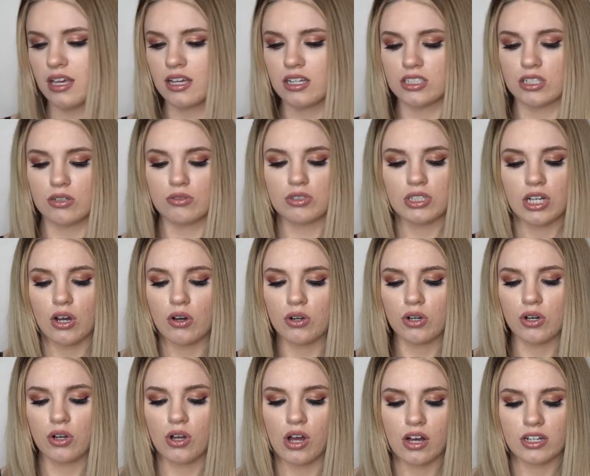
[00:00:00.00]
So
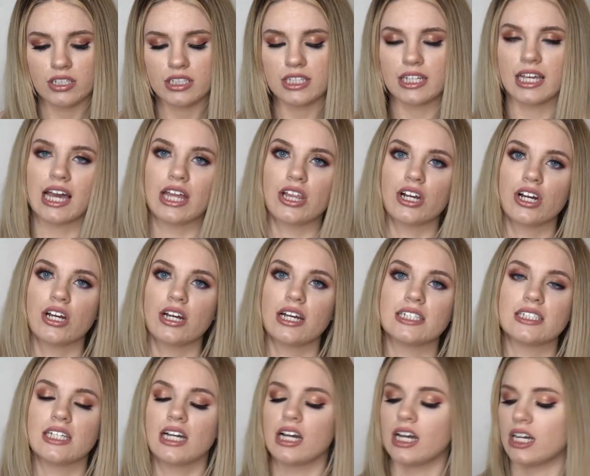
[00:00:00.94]
total, altogether,
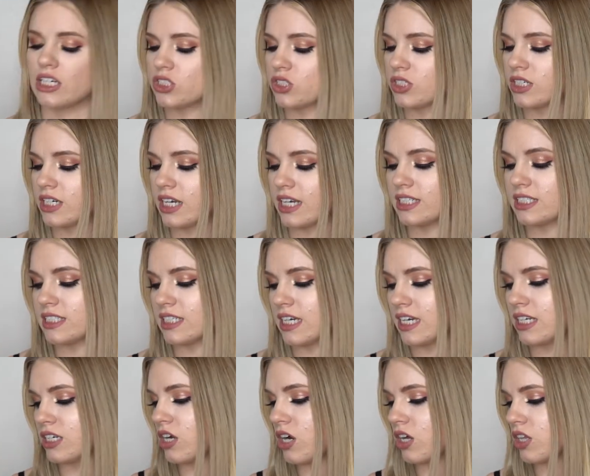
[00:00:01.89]
it's
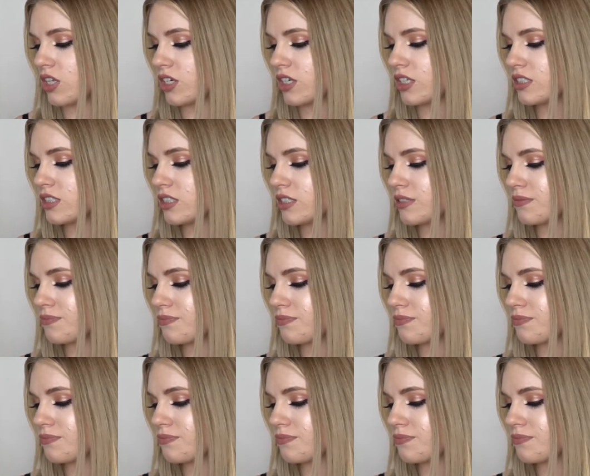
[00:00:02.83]
$110.